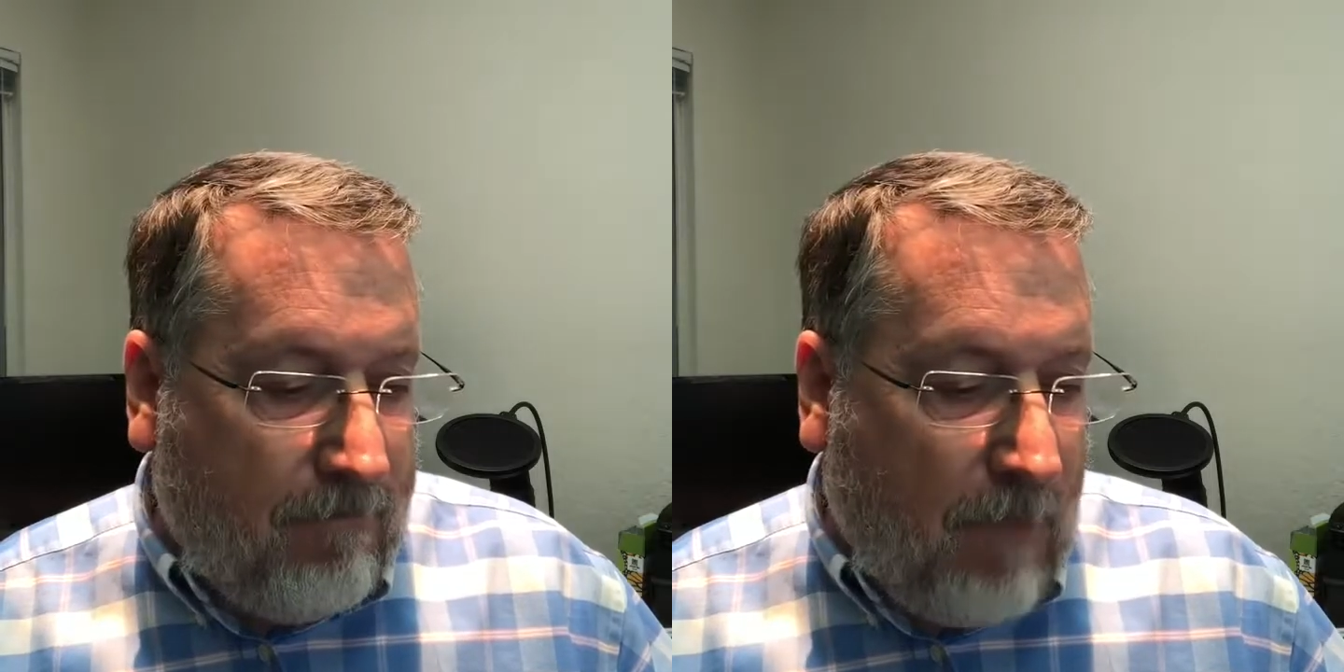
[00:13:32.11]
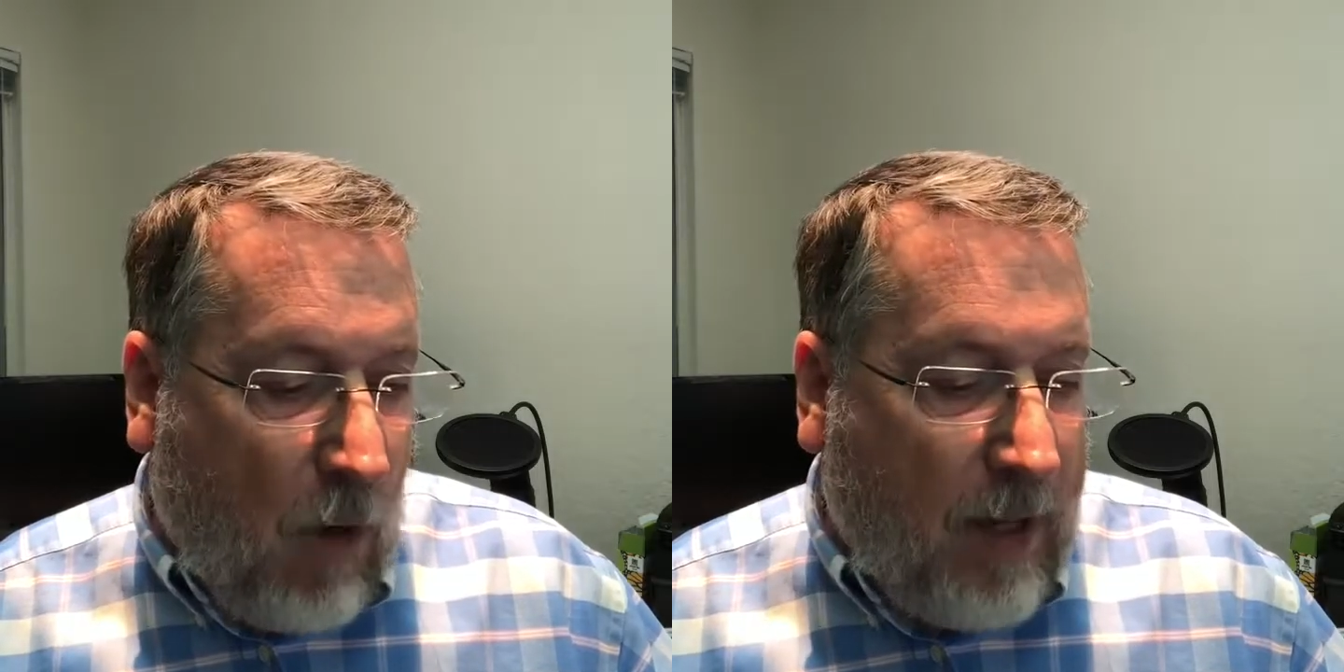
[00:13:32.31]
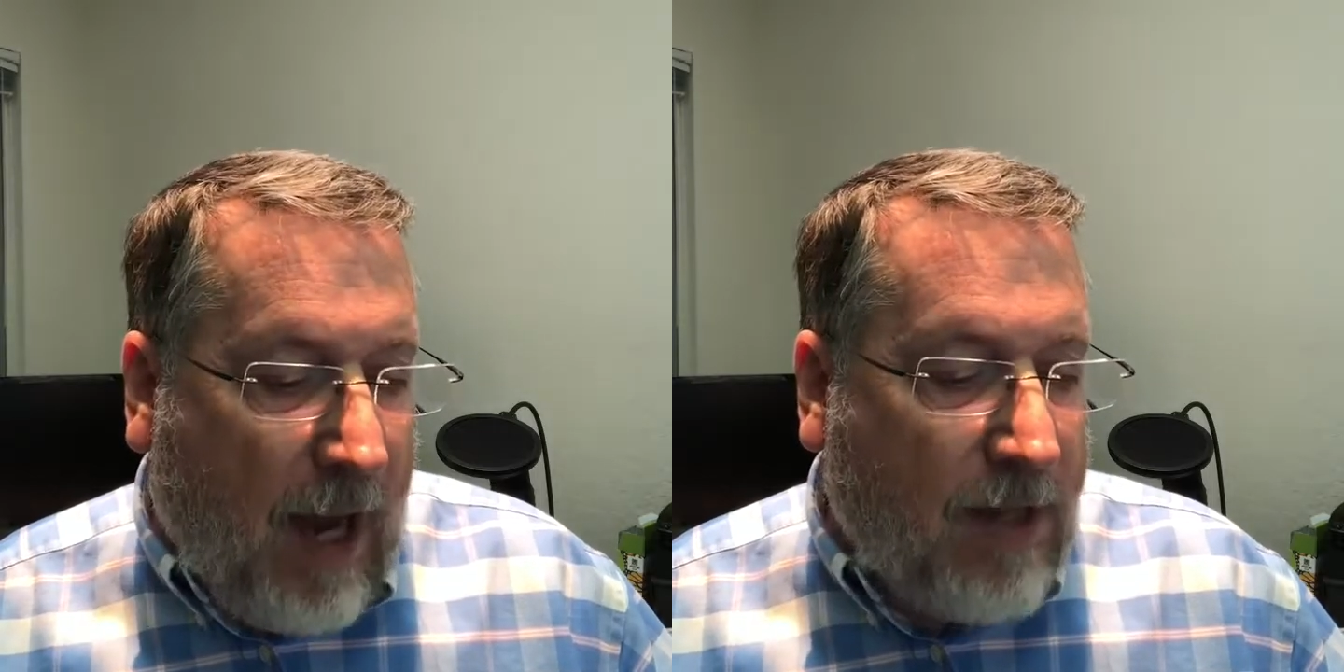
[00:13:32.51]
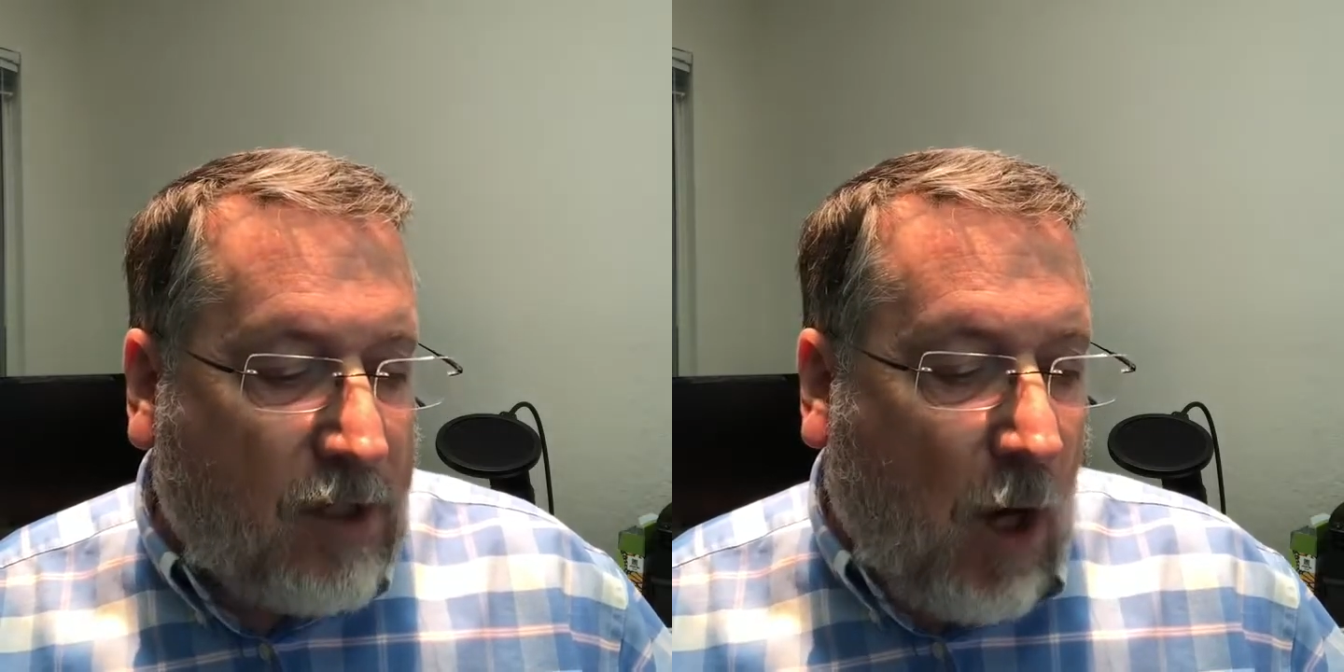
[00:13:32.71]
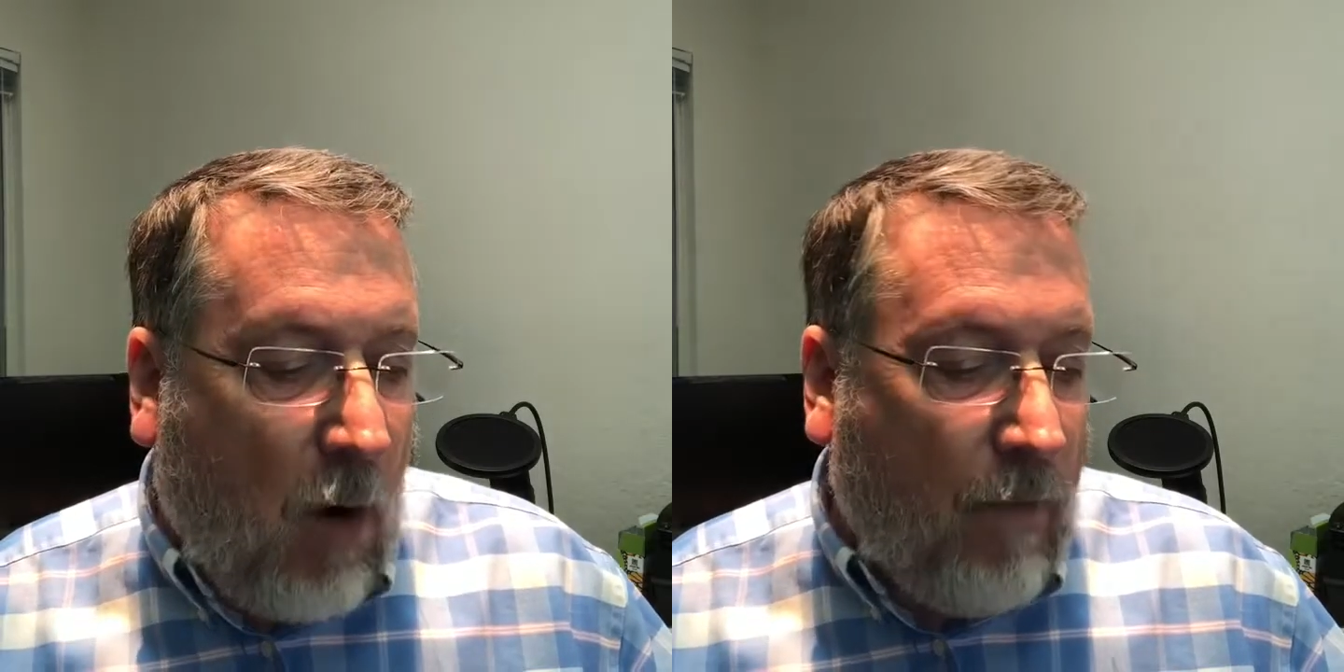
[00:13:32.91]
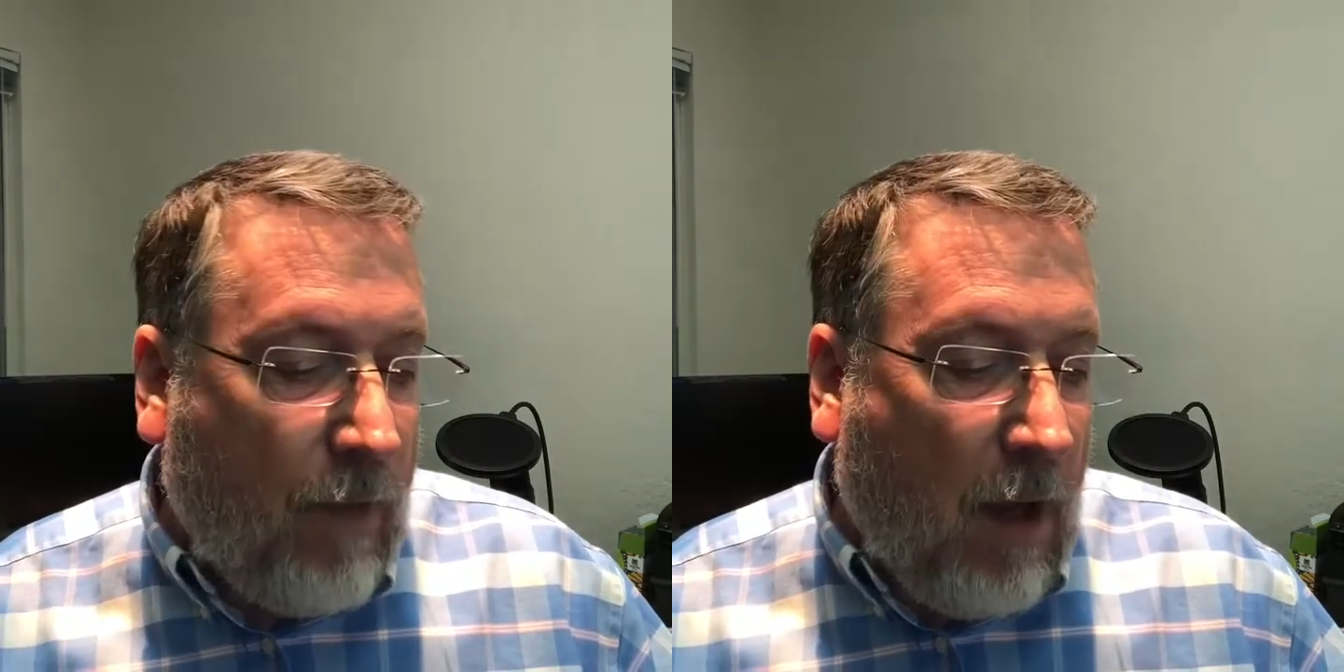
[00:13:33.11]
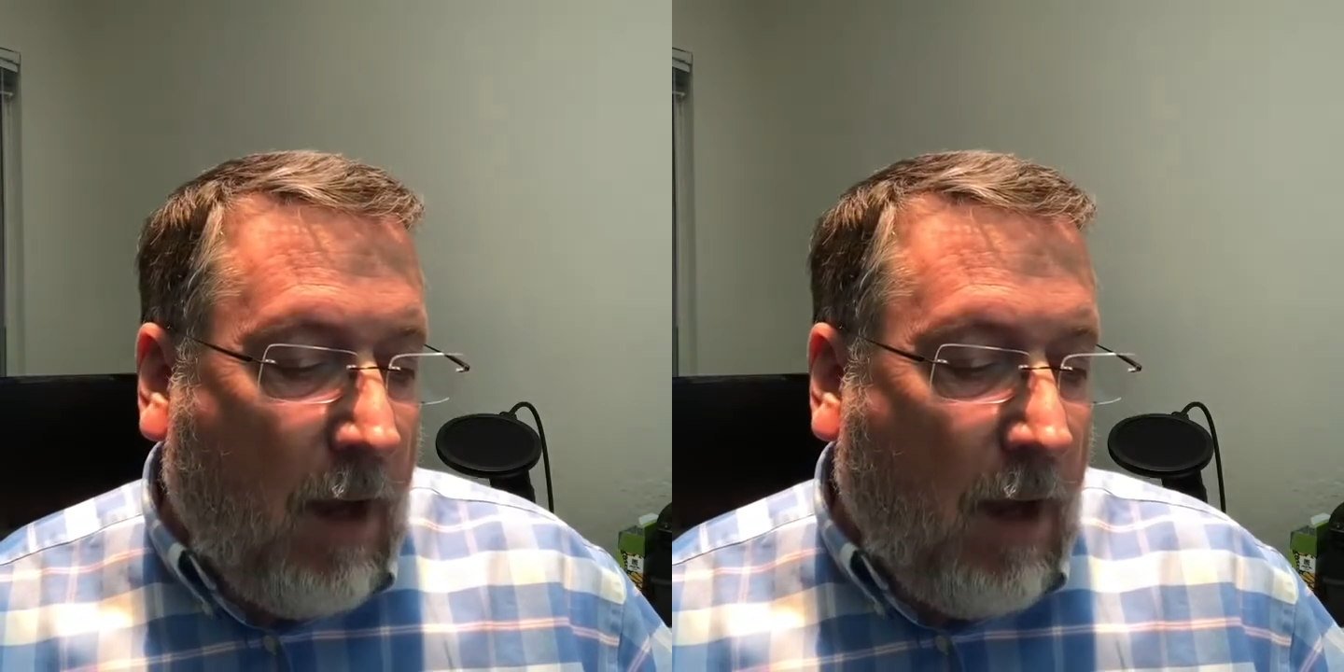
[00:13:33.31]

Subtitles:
Okay, so